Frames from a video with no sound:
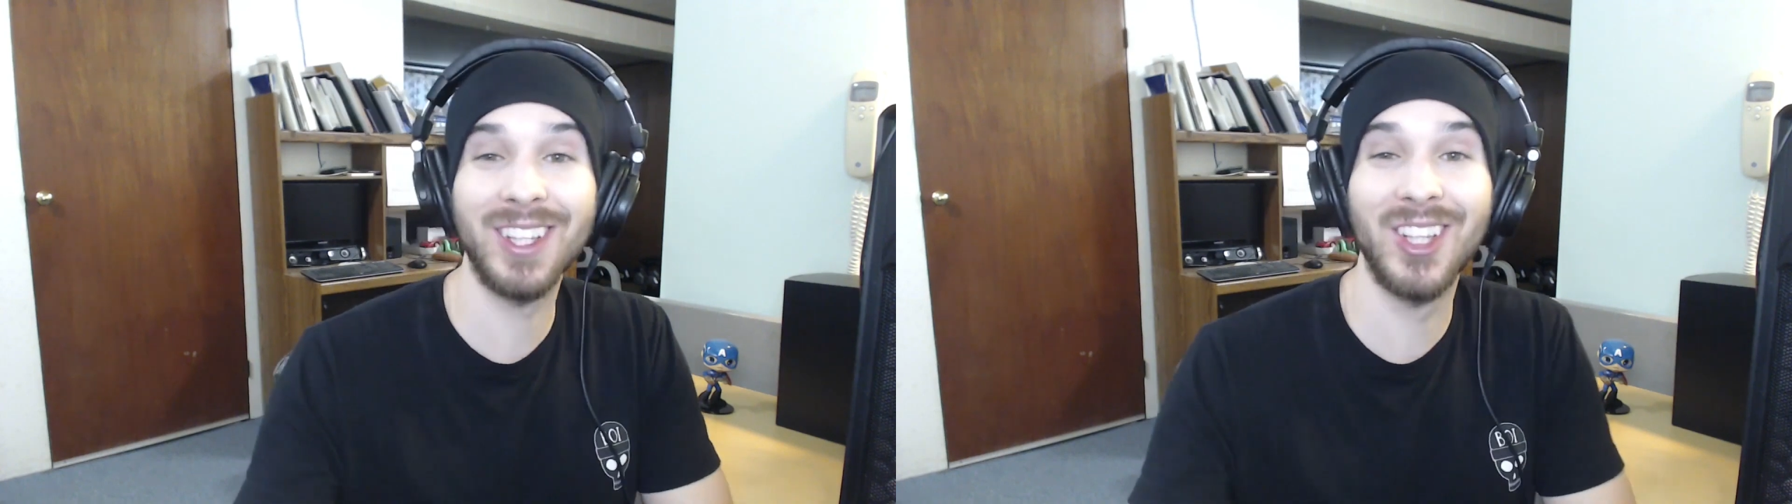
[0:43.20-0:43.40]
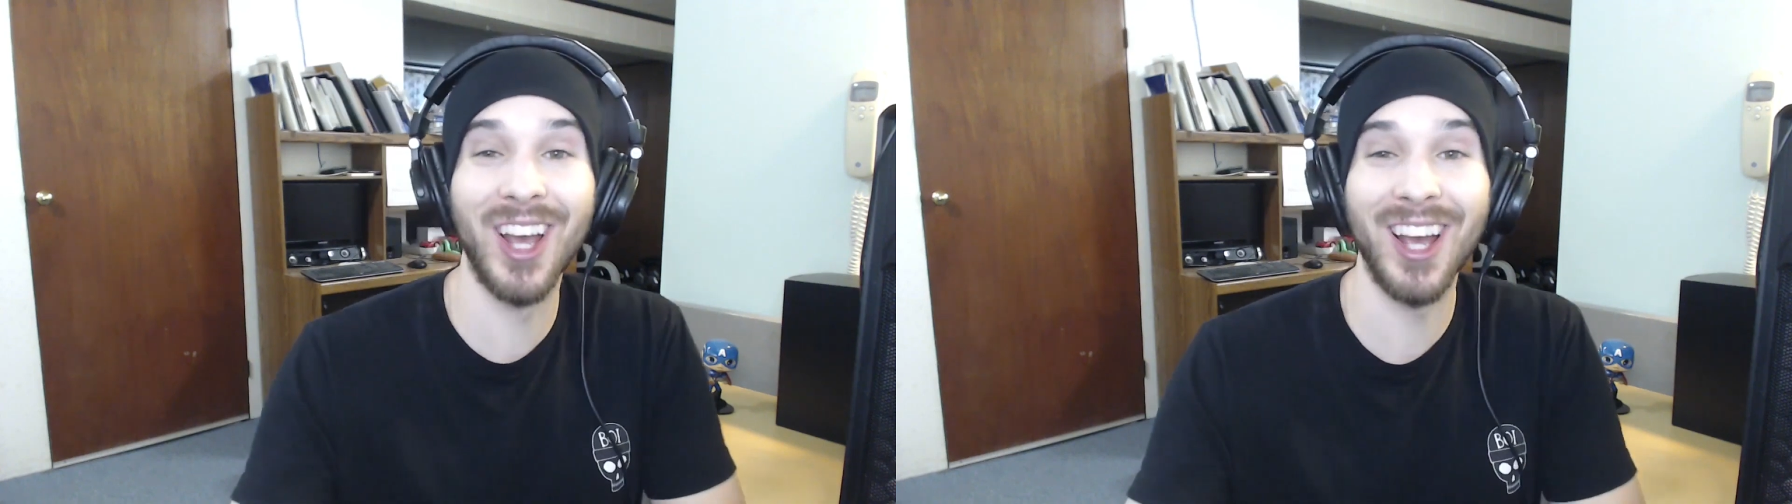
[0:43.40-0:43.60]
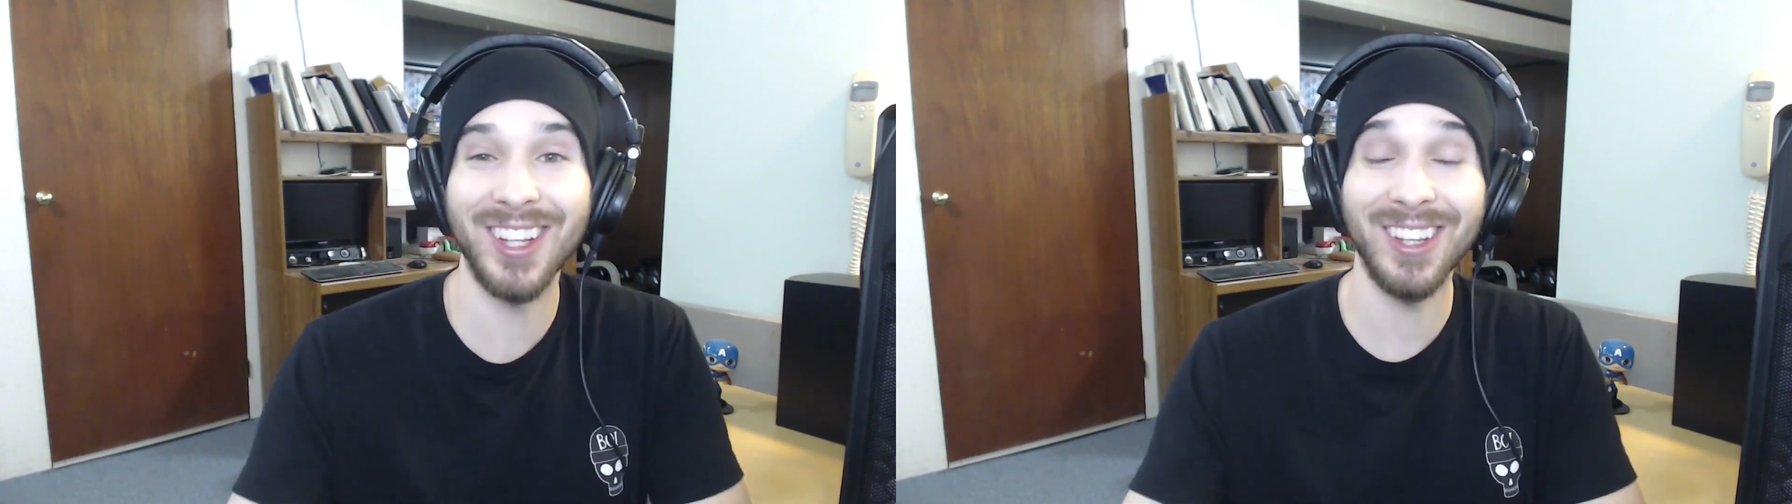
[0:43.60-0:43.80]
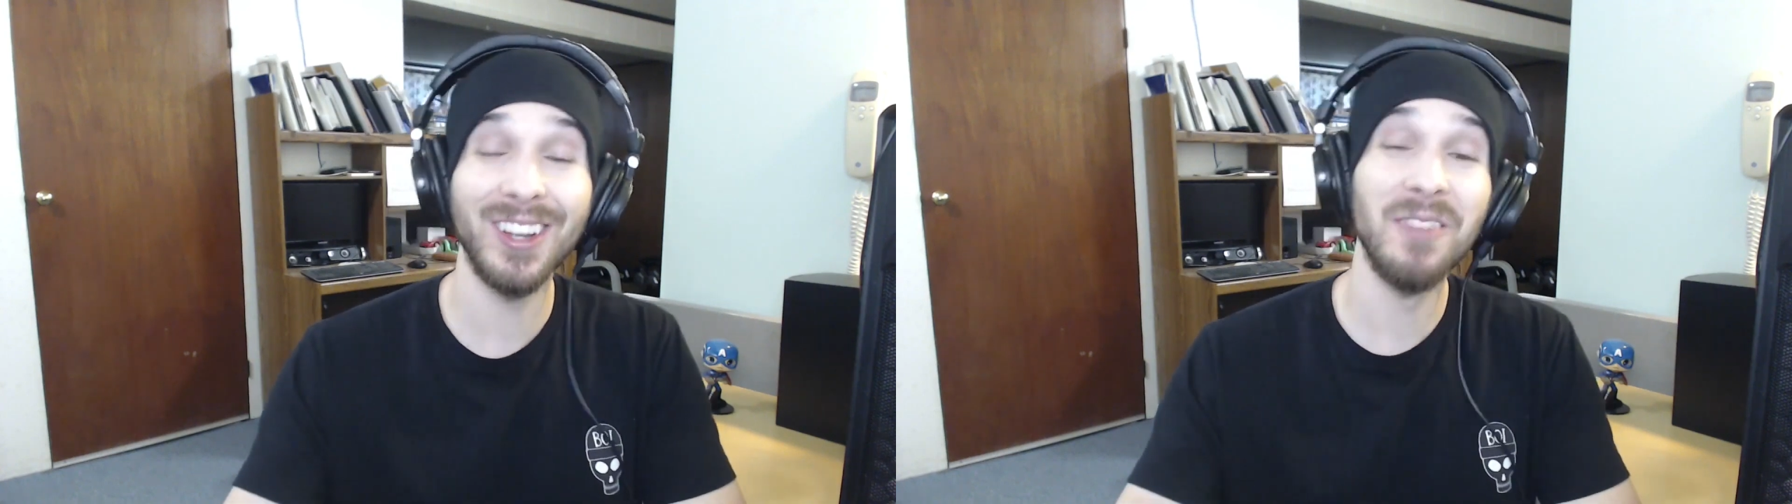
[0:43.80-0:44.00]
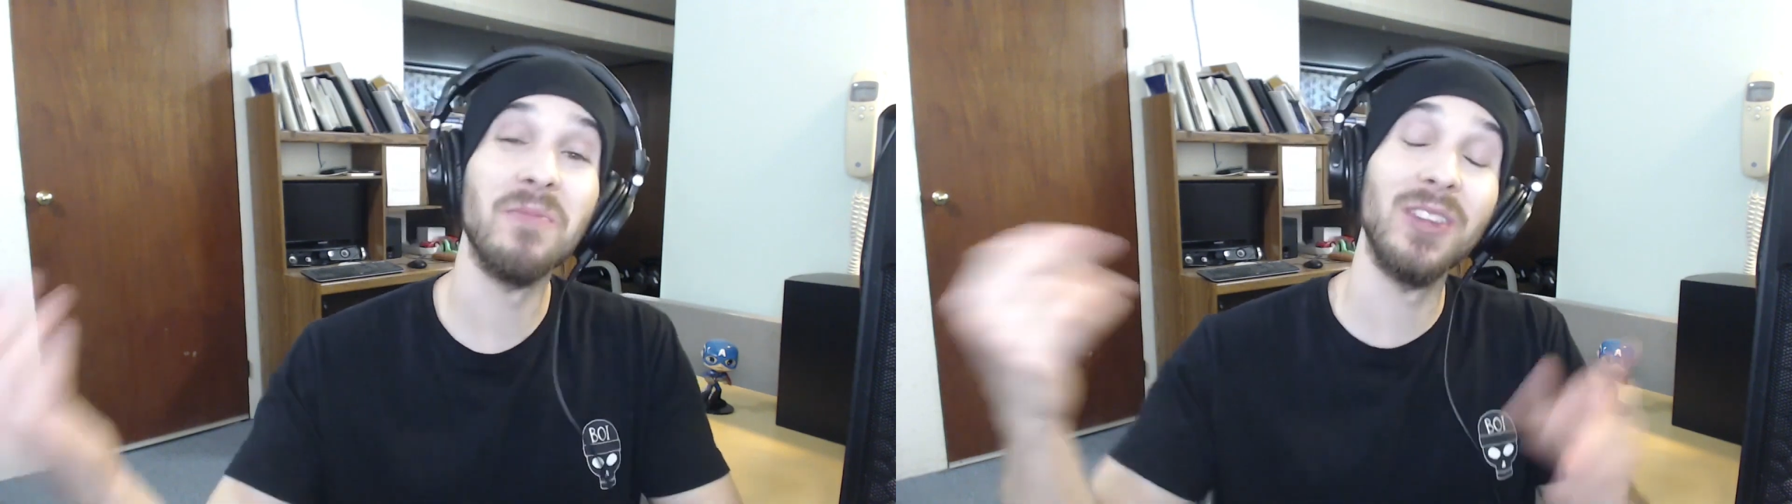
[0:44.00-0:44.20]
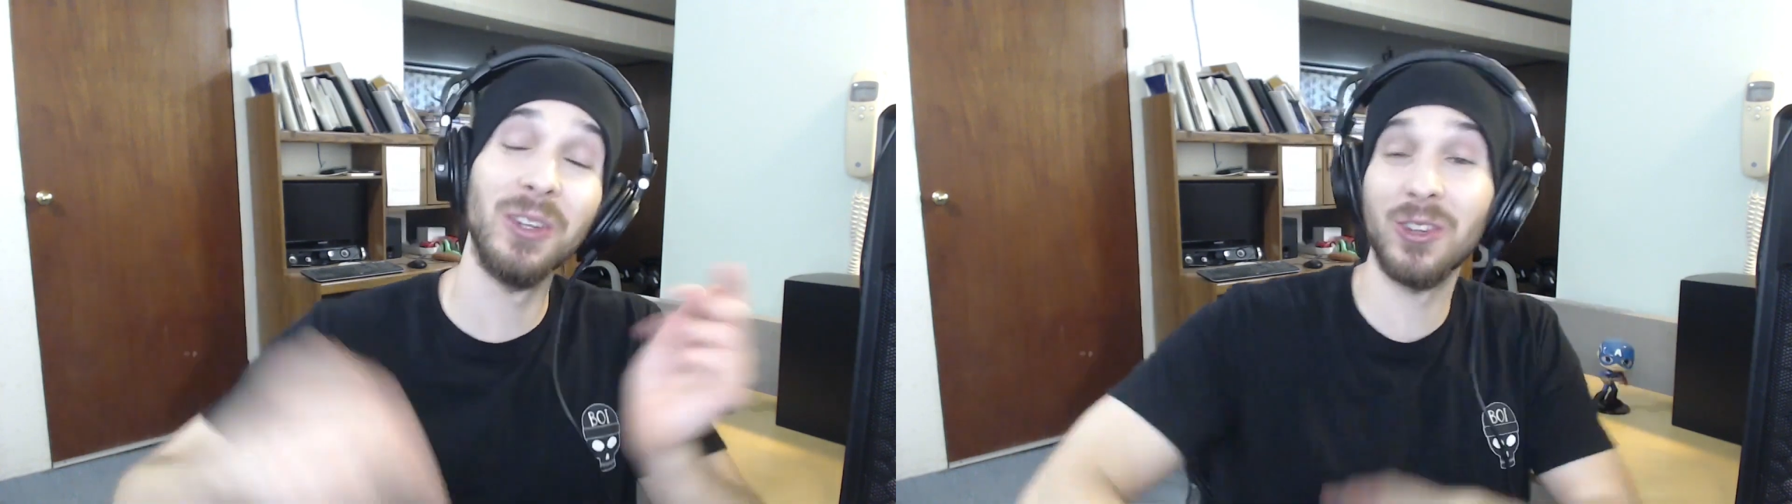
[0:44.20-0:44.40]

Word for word: being said, the